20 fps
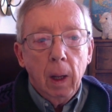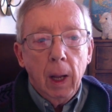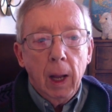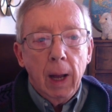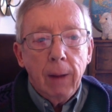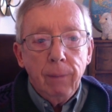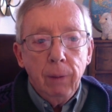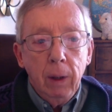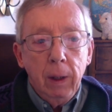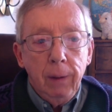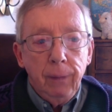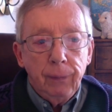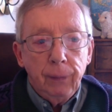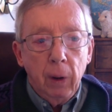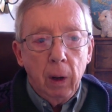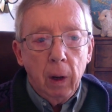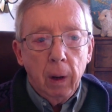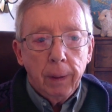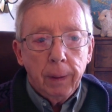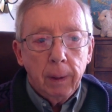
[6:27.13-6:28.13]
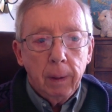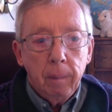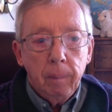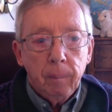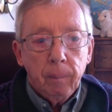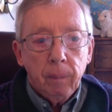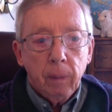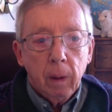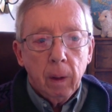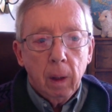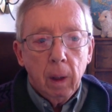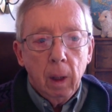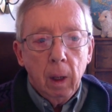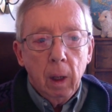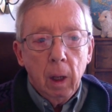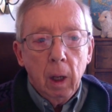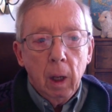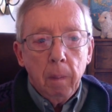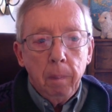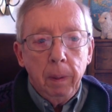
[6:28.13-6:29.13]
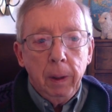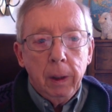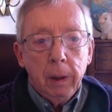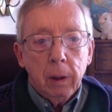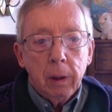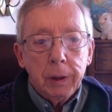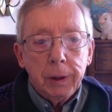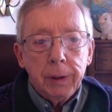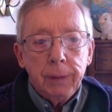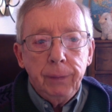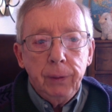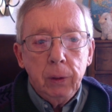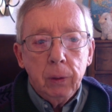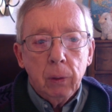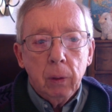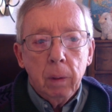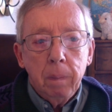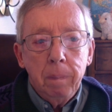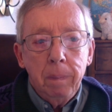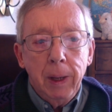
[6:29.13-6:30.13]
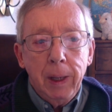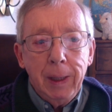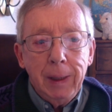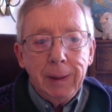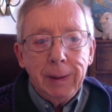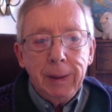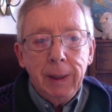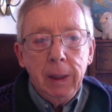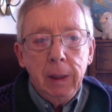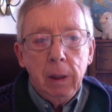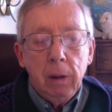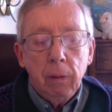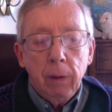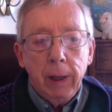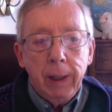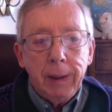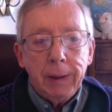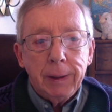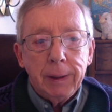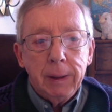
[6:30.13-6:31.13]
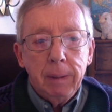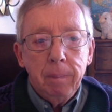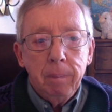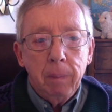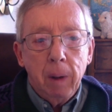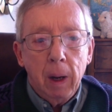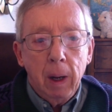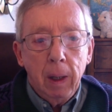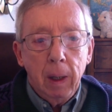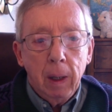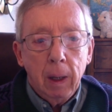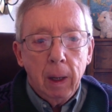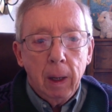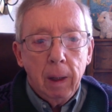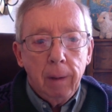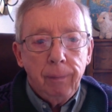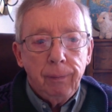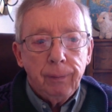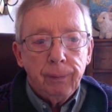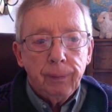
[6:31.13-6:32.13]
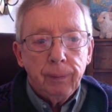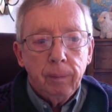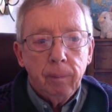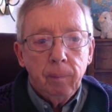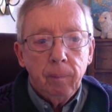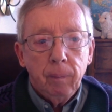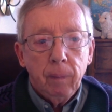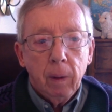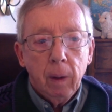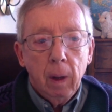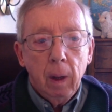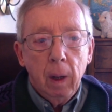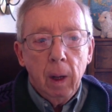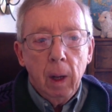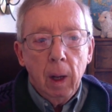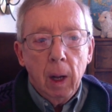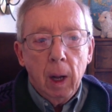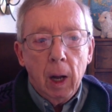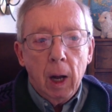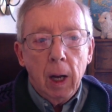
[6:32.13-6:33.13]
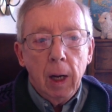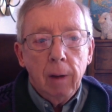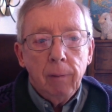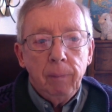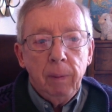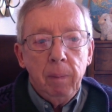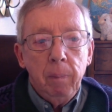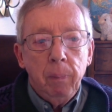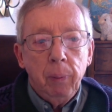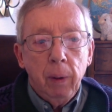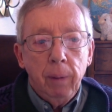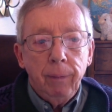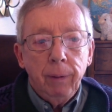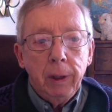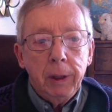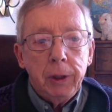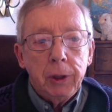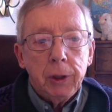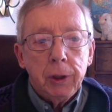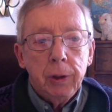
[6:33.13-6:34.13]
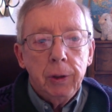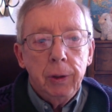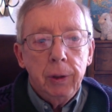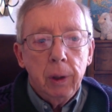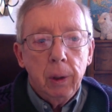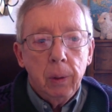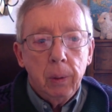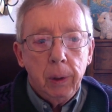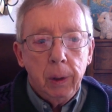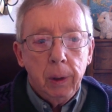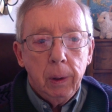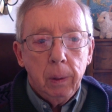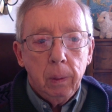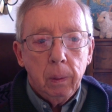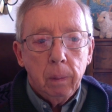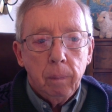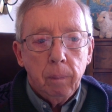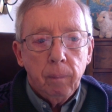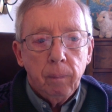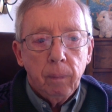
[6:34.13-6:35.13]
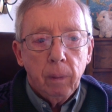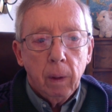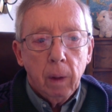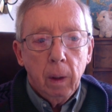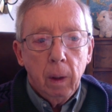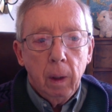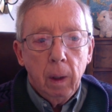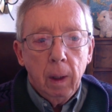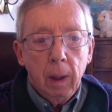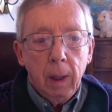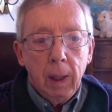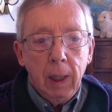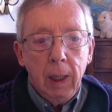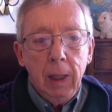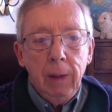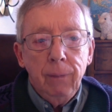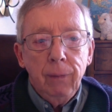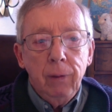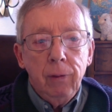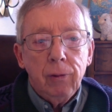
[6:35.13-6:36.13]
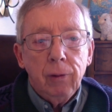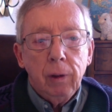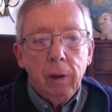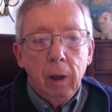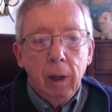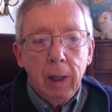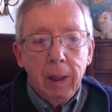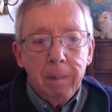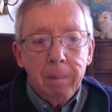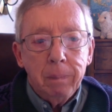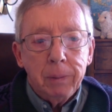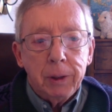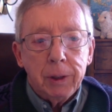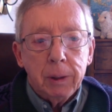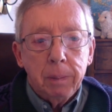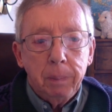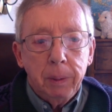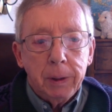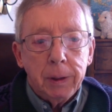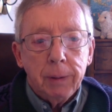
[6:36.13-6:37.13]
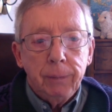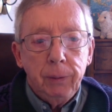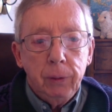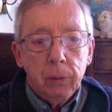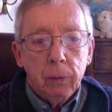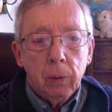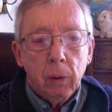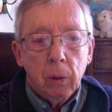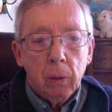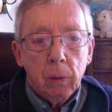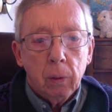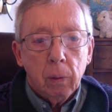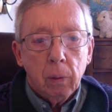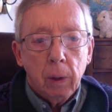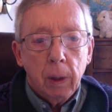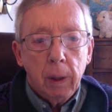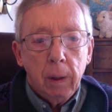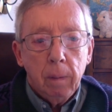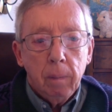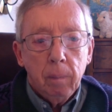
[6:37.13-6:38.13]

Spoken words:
Heavenly Father, because of your amazing grace in my life, I have been privileged to know you, even to glimpse a bit of your glory.